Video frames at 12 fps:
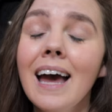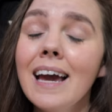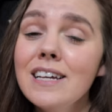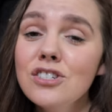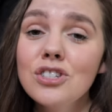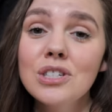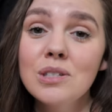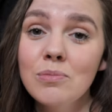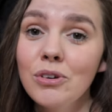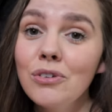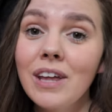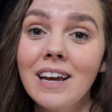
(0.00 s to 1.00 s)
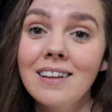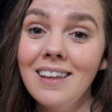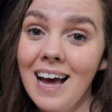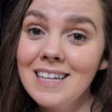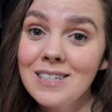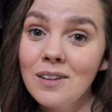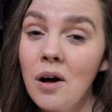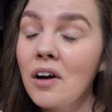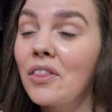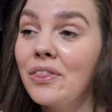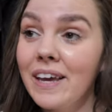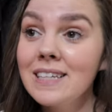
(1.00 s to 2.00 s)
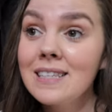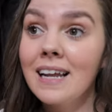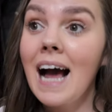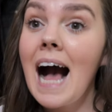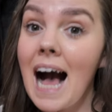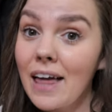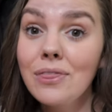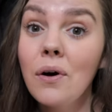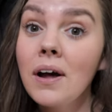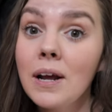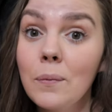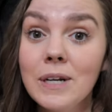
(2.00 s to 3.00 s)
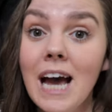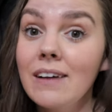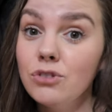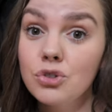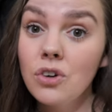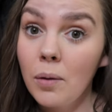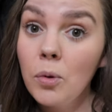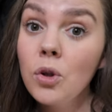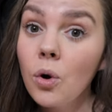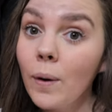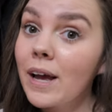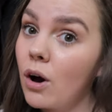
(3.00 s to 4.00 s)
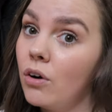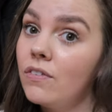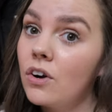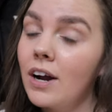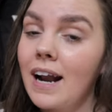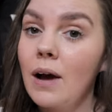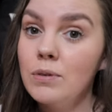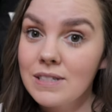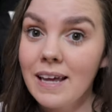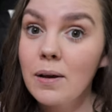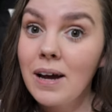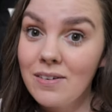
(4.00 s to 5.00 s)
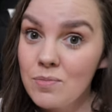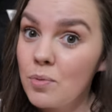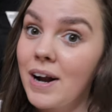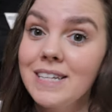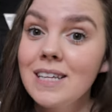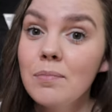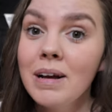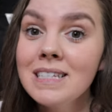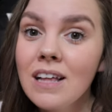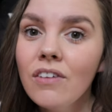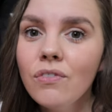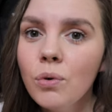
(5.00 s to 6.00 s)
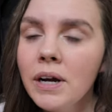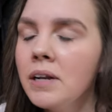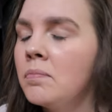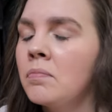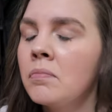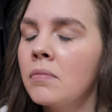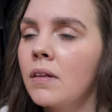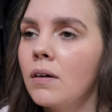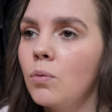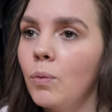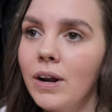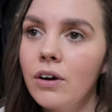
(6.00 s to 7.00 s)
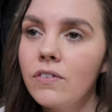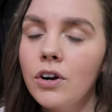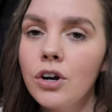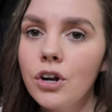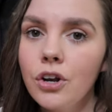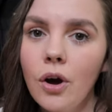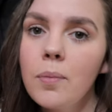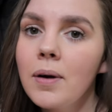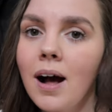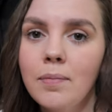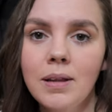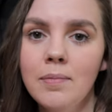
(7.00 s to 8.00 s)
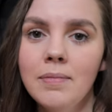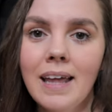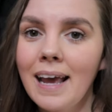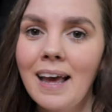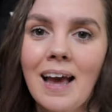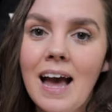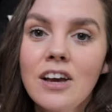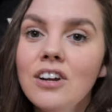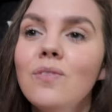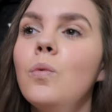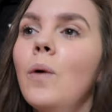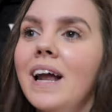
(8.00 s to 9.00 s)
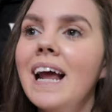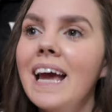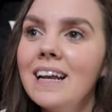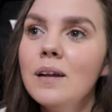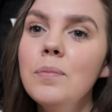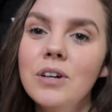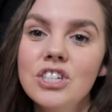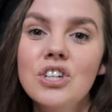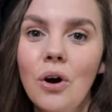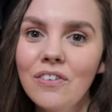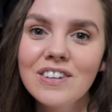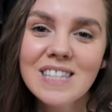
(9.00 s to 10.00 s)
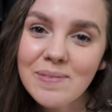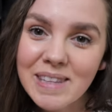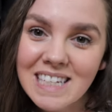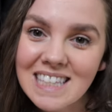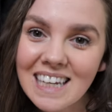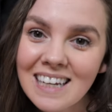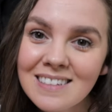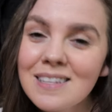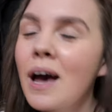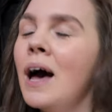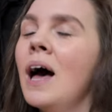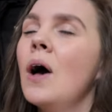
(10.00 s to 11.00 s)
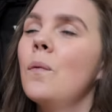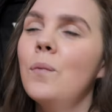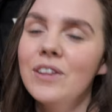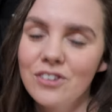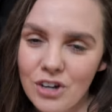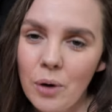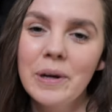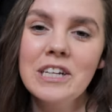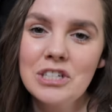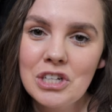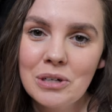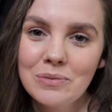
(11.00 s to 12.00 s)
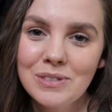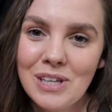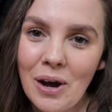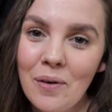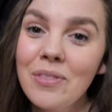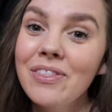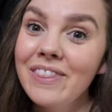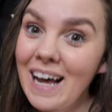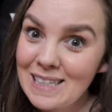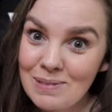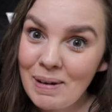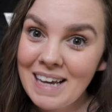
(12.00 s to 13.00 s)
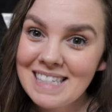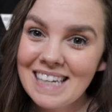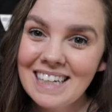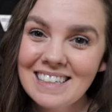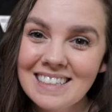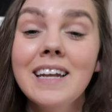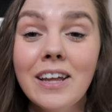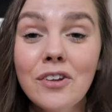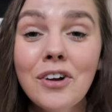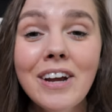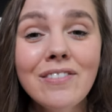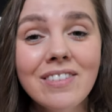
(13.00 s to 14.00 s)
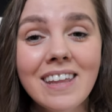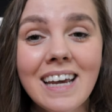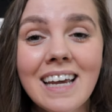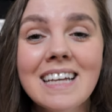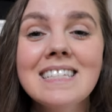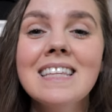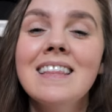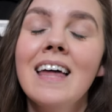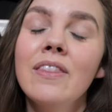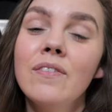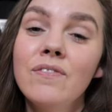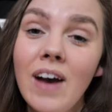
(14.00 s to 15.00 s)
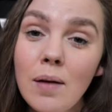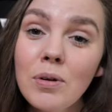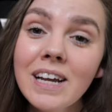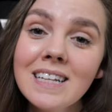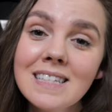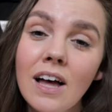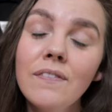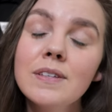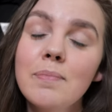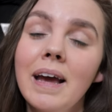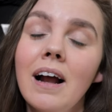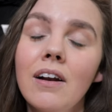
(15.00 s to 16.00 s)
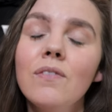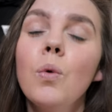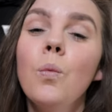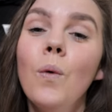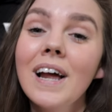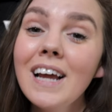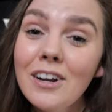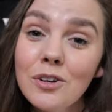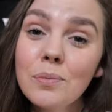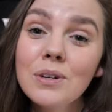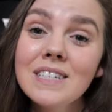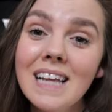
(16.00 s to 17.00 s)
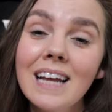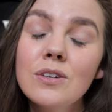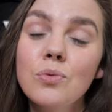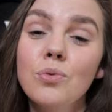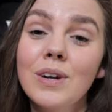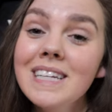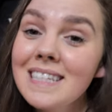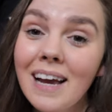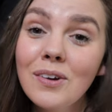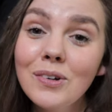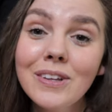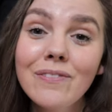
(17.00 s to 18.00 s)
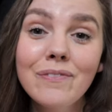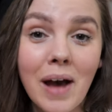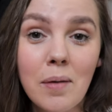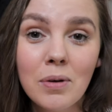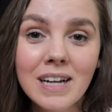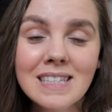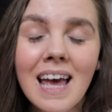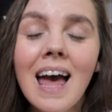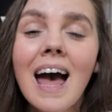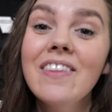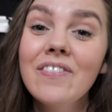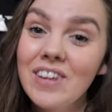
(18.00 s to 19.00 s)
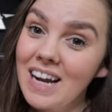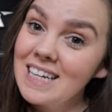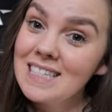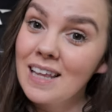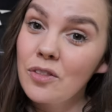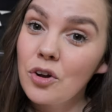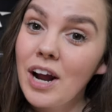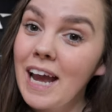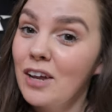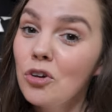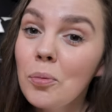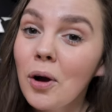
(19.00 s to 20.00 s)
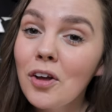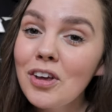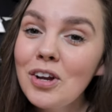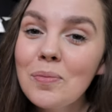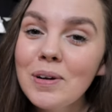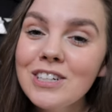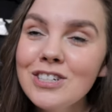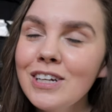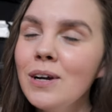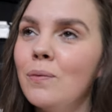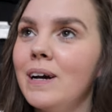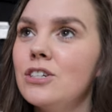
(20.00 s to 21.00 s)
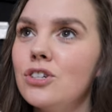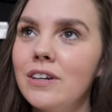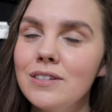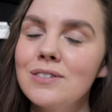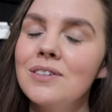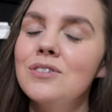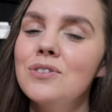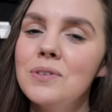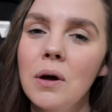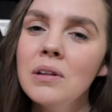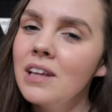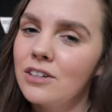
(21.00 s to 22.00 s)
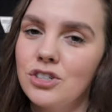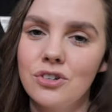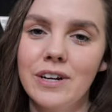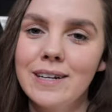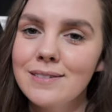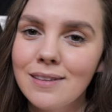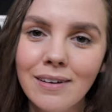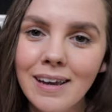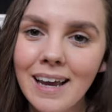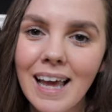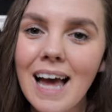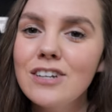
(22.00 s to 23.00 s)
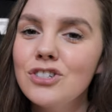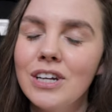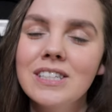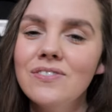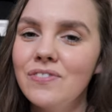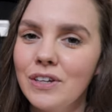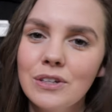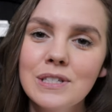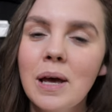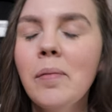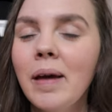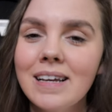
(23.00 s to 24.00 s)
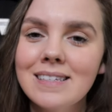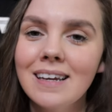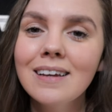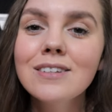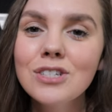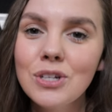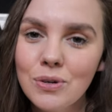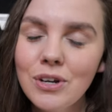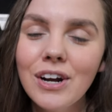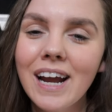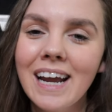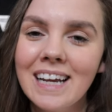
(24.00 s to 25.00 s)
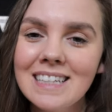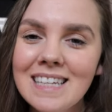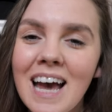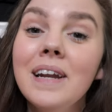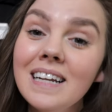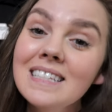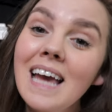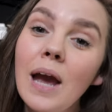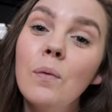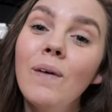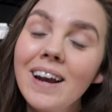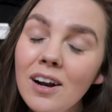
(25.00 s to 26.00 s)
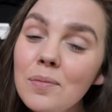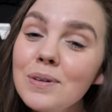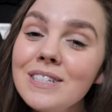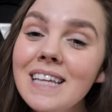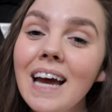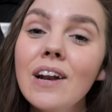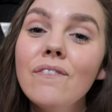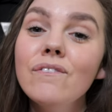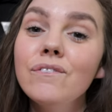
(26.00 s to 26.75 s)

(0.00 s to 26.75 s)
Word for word: It's just smooth and glides along things that I thought it would have trouble going over and I was like kind of bracing myself for it went over no problem. Like I could have one-handed pushed over some of these things with no issue. So that's amazing. Another great thing is that the fabric itself is made out of 100% recycled fabrics and then the nice leather handlebar that you're pushing, which is so luxurious looking and just feels amazing to your hands. But it is a 100%